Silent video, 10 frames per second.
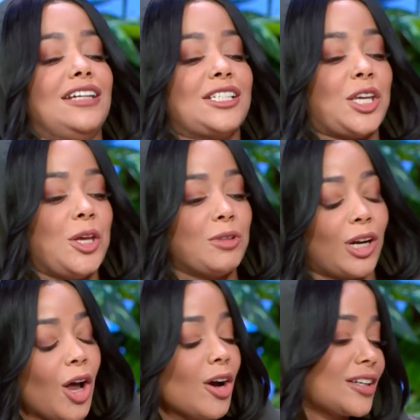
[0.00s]
let's cue the
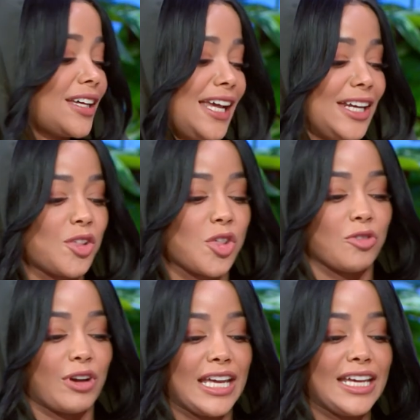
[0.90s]
clock in
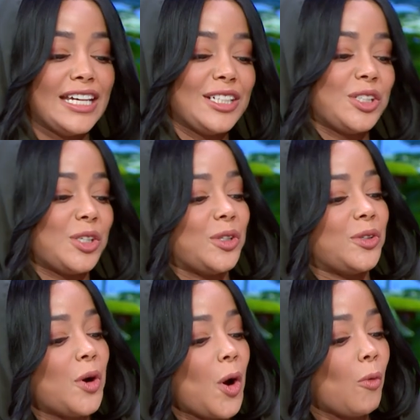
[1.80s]
3,
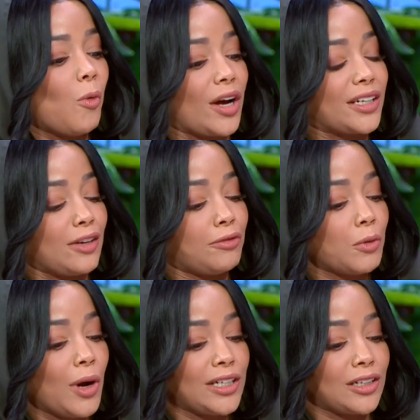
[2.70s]
2, 1. If you
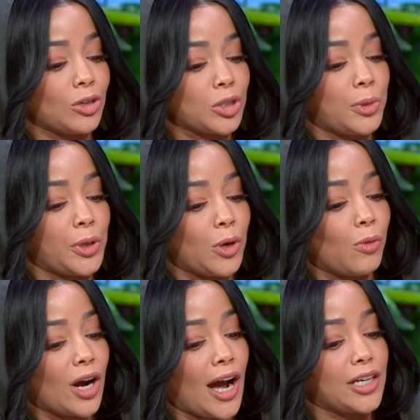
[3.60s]
weren't an entrepreneur,
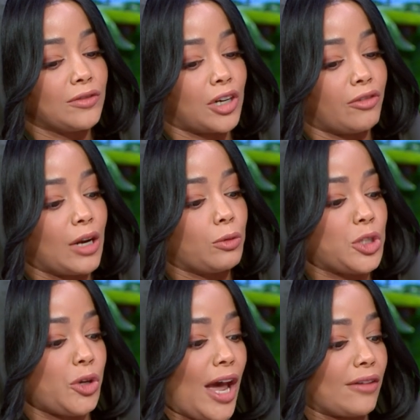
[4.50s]
what kind of career would
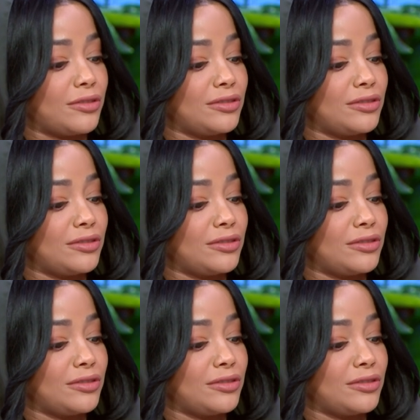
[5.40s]
you have?